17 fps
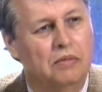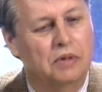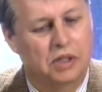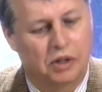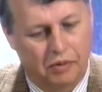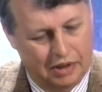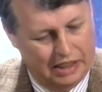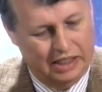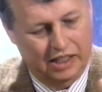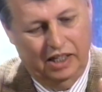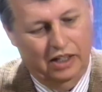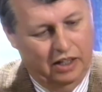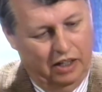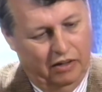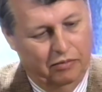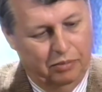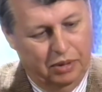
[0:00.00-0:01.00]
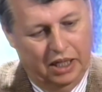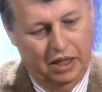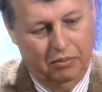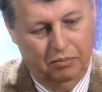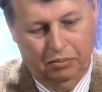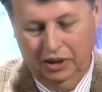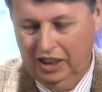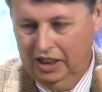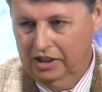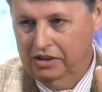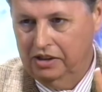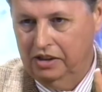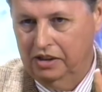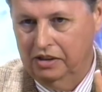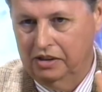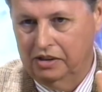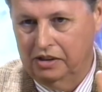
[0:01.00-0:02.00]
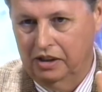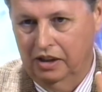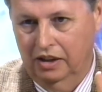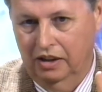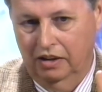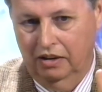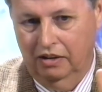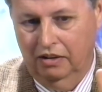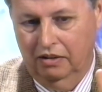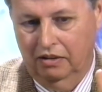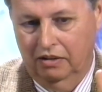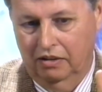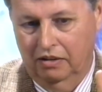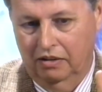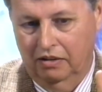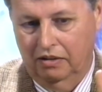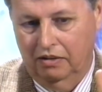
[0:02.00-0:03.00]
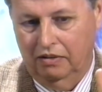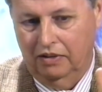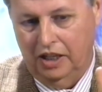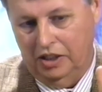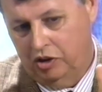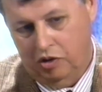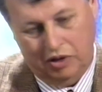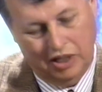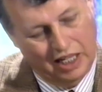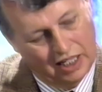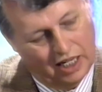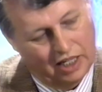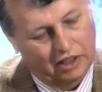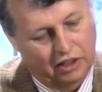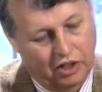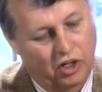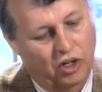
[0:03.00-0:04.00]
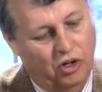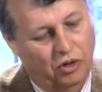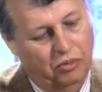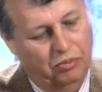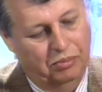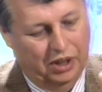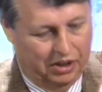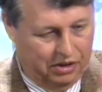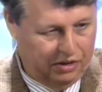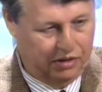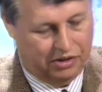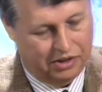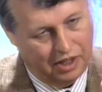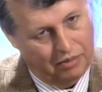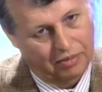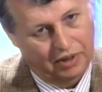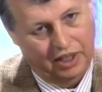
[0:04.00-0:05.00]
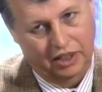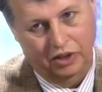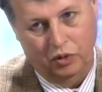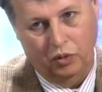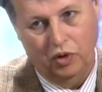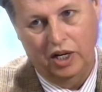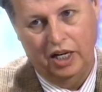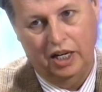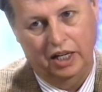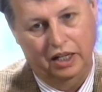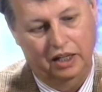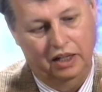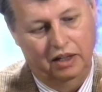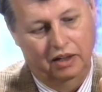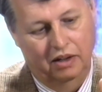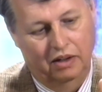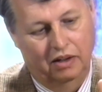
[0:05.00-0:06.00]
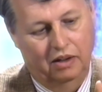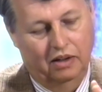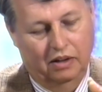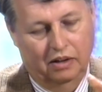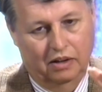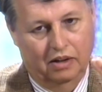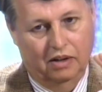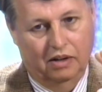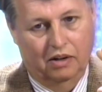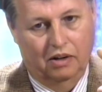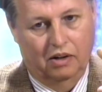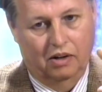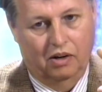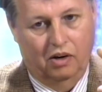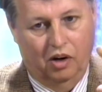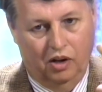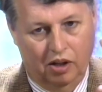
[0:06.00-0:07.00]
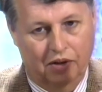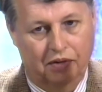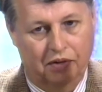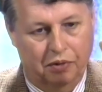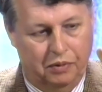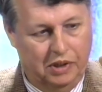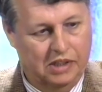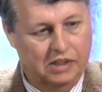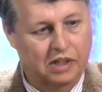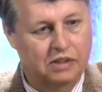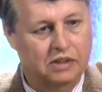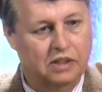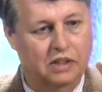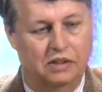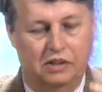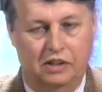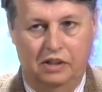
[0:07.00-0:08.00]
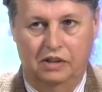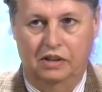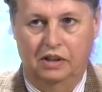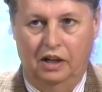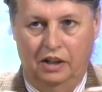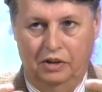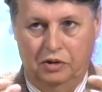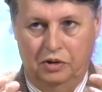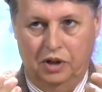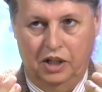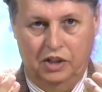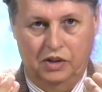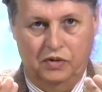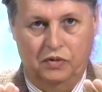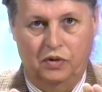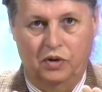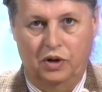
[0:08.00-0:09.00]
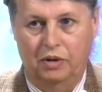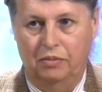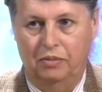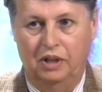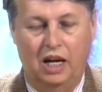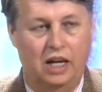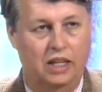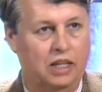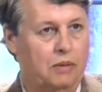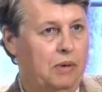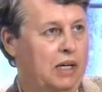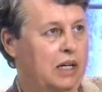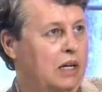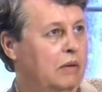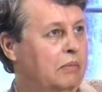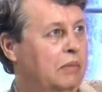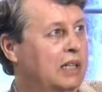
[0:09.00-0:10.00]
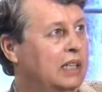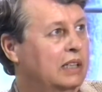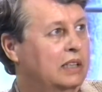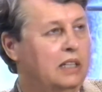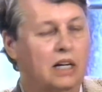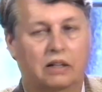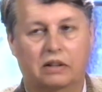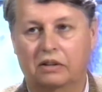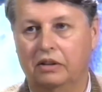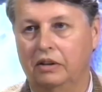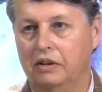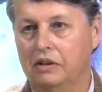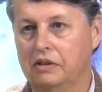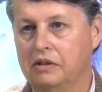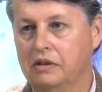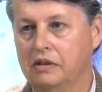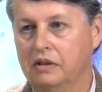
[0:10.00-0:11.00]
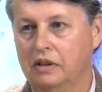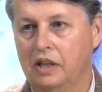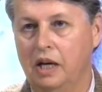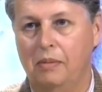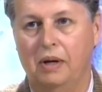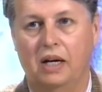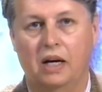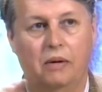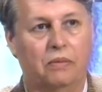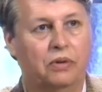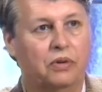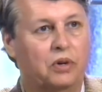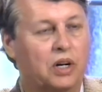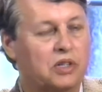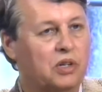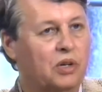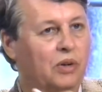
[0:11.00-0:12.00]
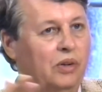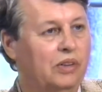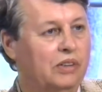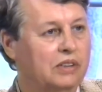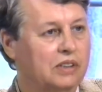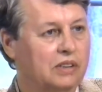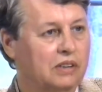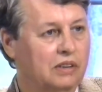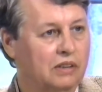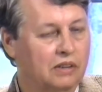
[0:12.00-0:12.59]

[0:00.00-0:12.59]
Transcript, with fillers: So instead of being places that you cannot go because there's something in the way, all of the resistances are transformed and they become conductors. They become thresholds.